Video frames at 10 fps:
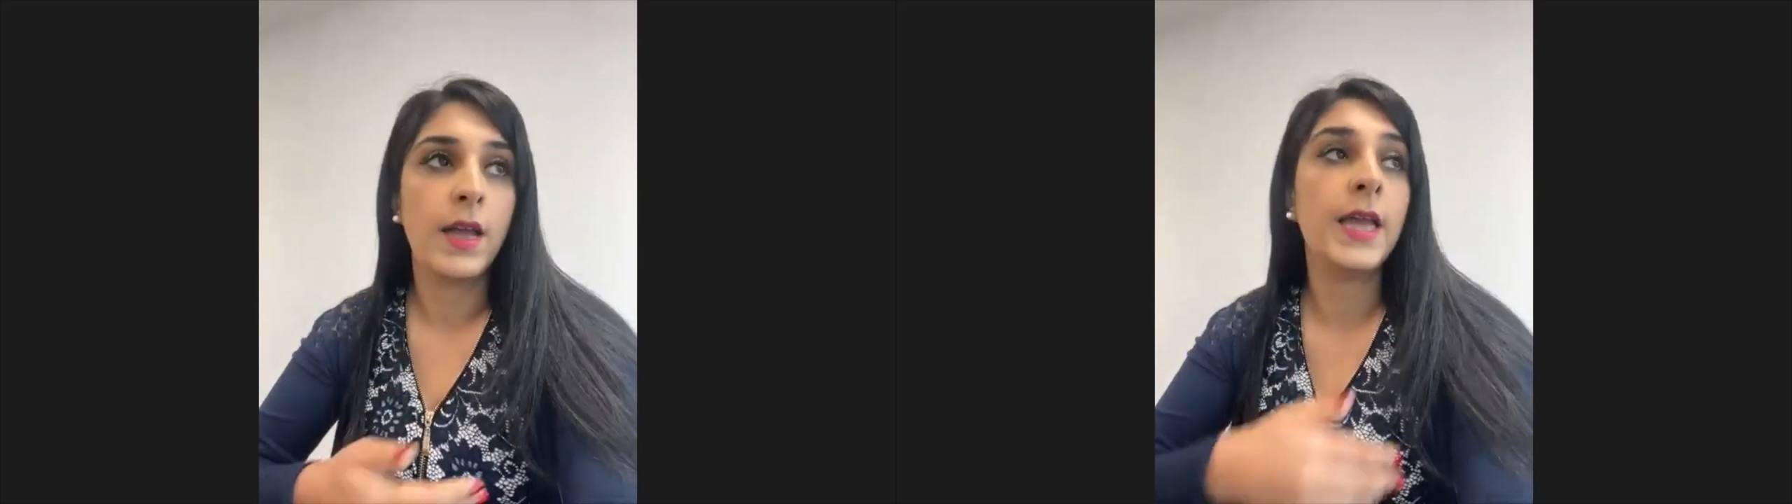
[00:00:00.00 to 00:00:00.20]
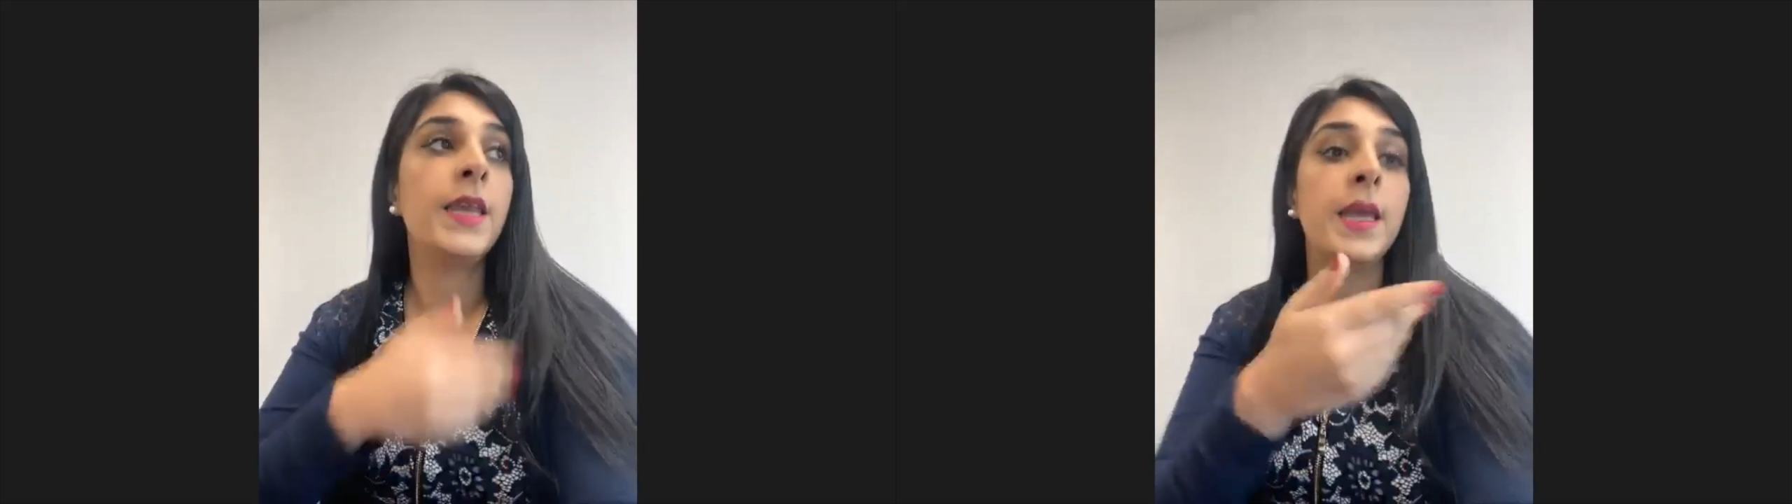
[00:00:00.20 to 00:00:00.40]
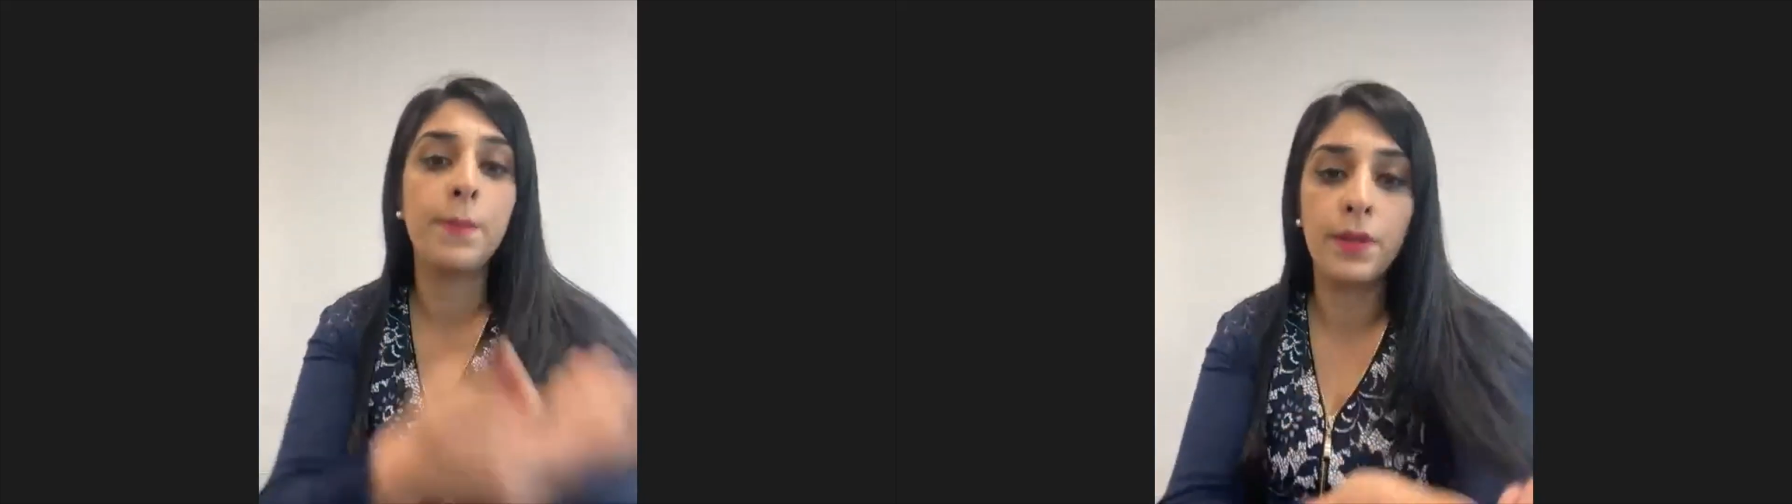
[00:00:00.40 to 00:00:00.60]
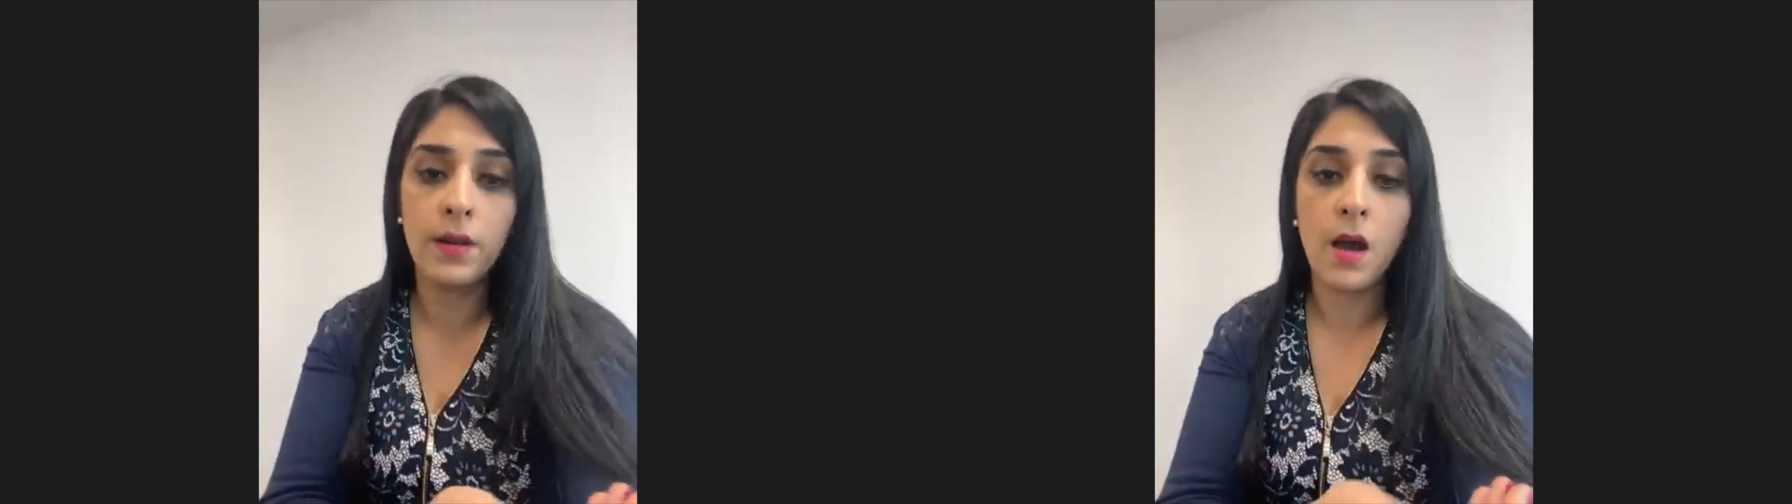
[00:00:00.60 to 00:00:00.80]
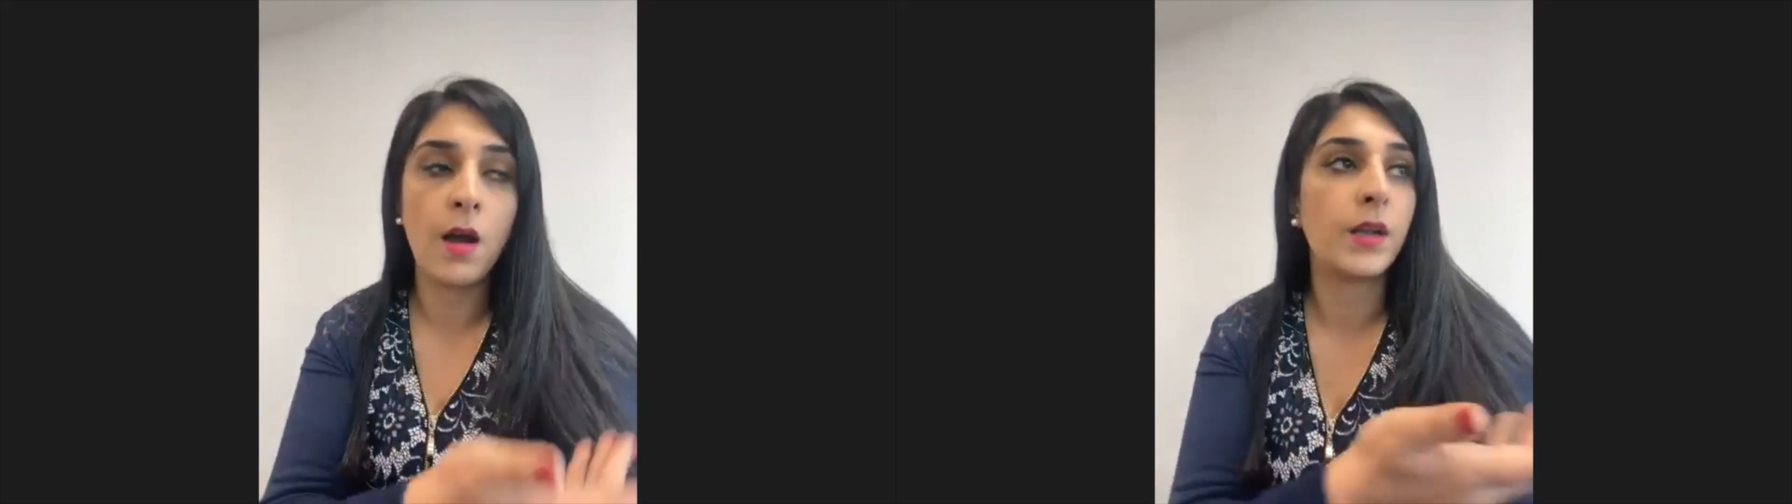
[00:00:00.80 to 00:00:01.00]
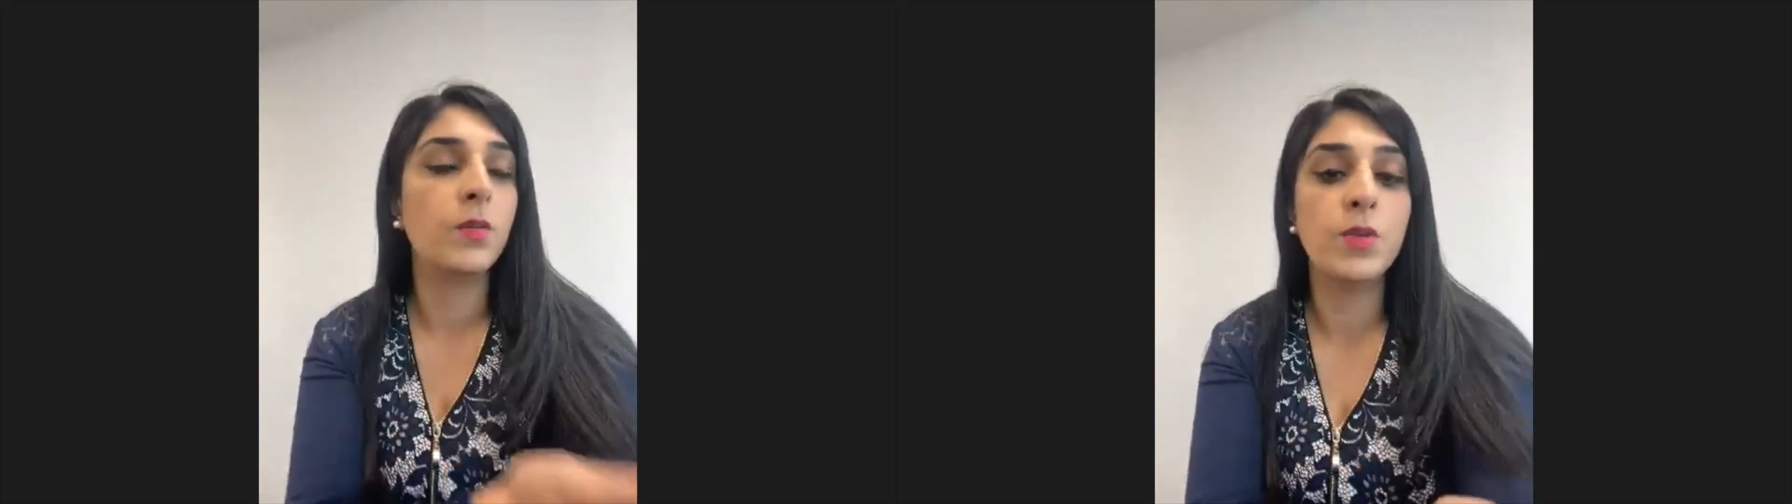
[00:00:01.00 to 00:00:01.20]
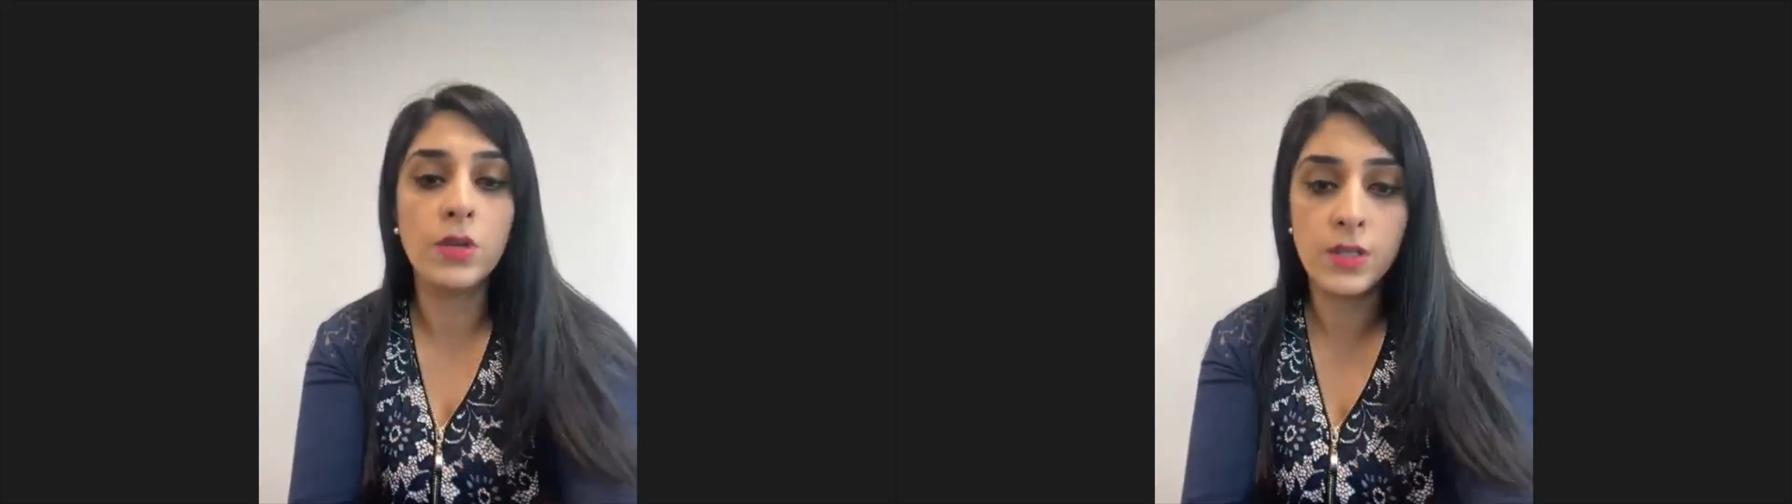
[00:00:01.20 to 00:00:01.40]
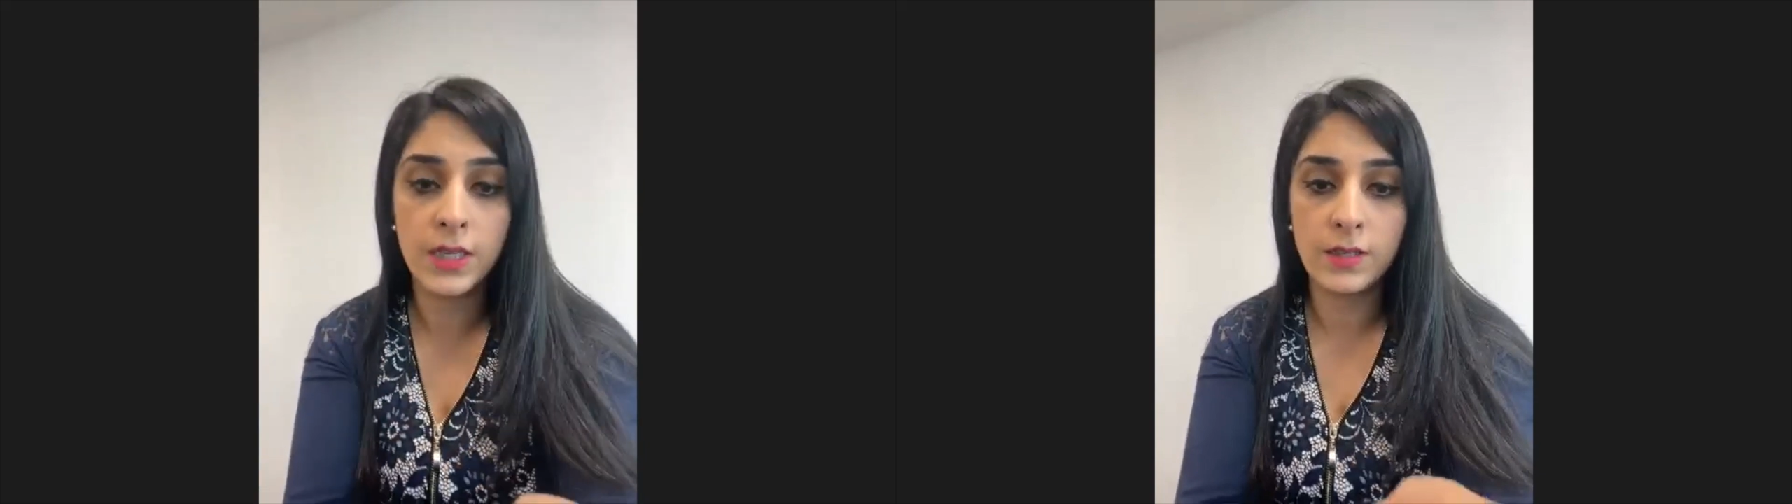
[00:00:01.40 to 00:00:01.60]
enable our
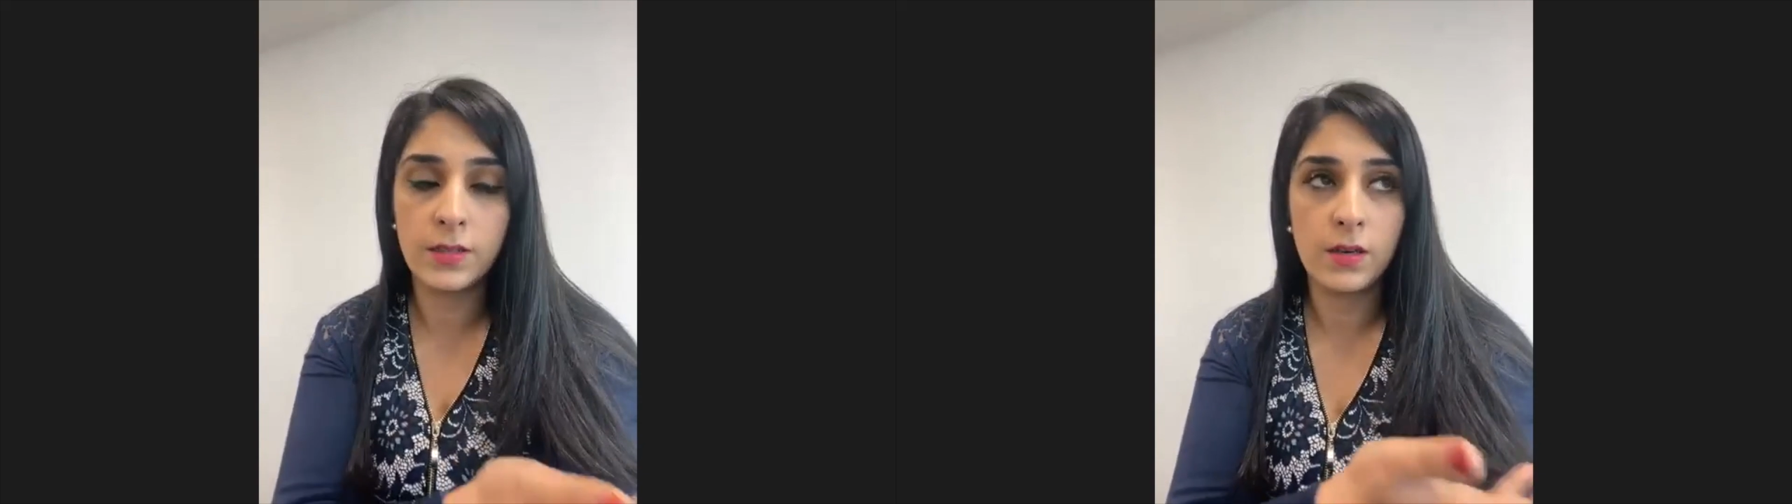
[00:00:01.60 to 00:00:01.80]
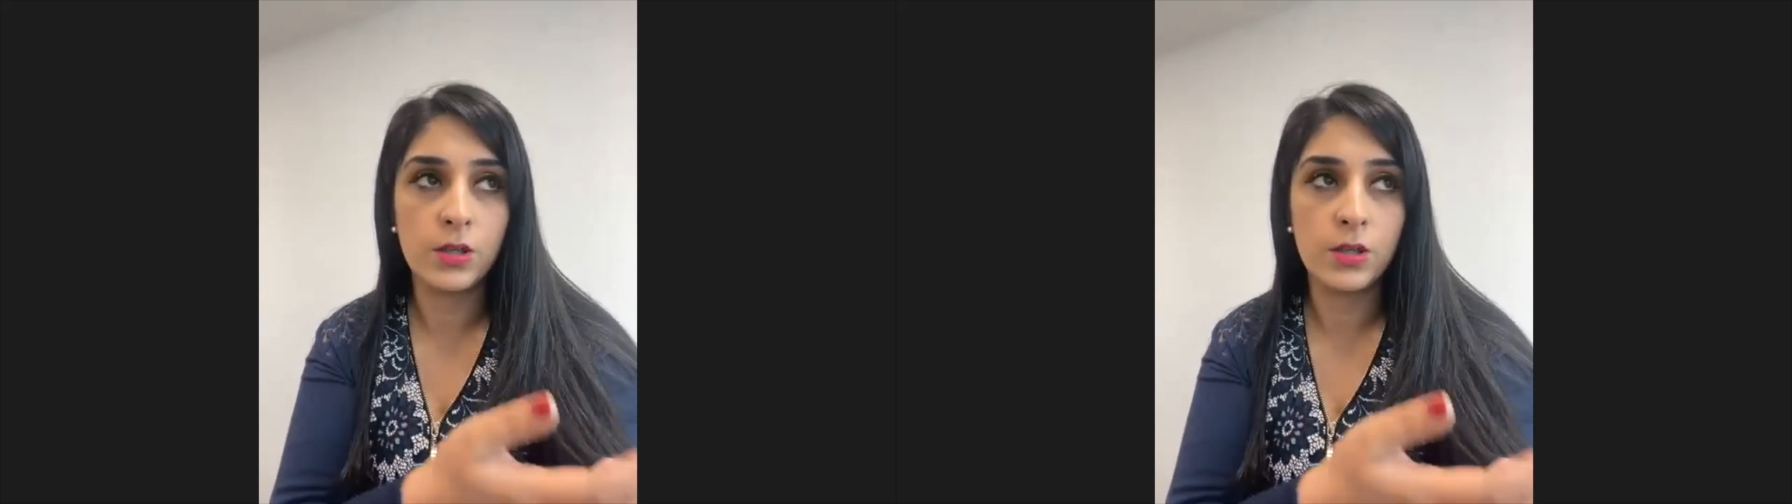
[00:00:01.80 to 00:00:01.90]
communities